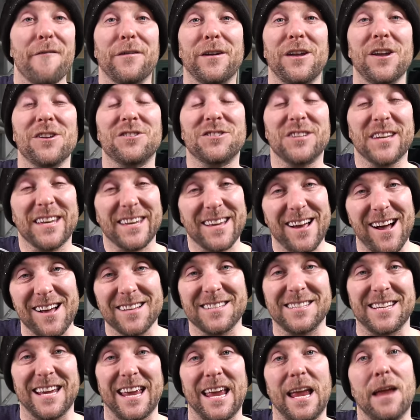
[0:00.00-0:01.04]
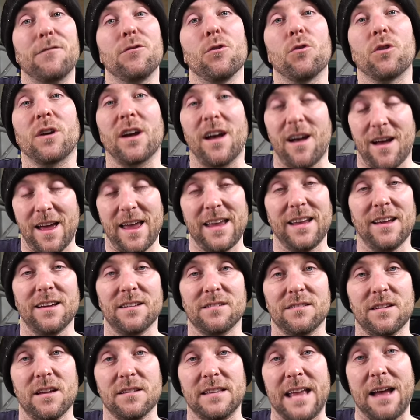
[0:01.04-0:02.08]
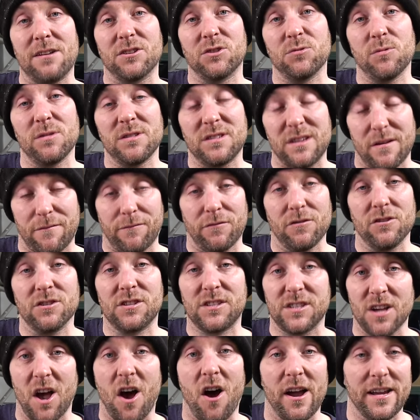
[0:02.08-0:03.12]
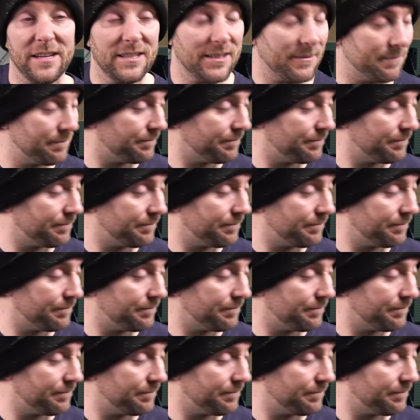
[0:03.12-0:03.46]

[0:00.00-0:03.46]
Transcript: for you to cut it if you're cutting it down to a different size.